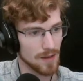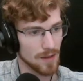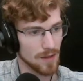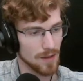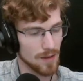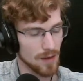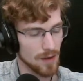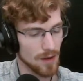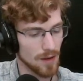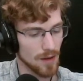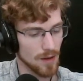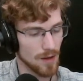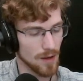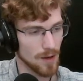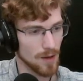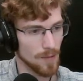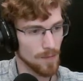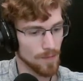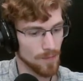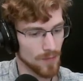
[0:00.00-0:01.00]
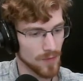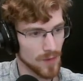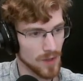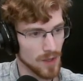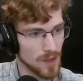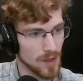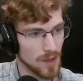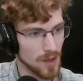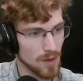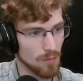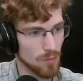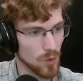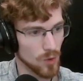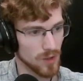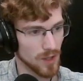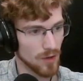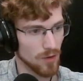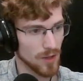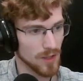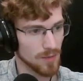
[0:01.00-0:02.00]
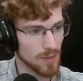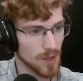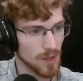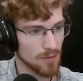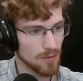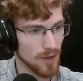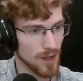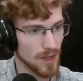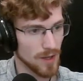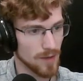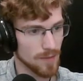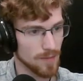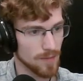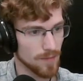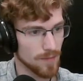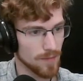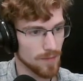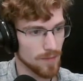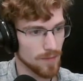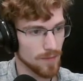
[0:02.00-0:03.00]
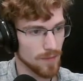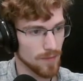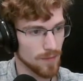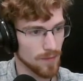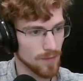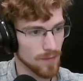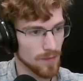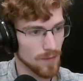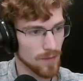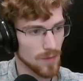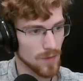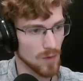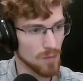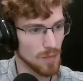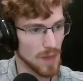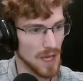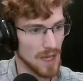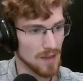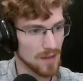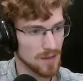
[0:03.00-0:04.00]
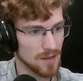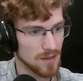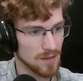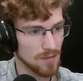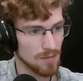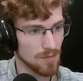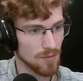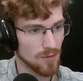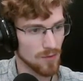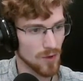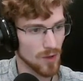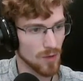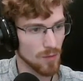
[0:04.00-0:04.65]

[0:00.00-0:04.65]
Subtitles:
the multi-res modifier, the base for the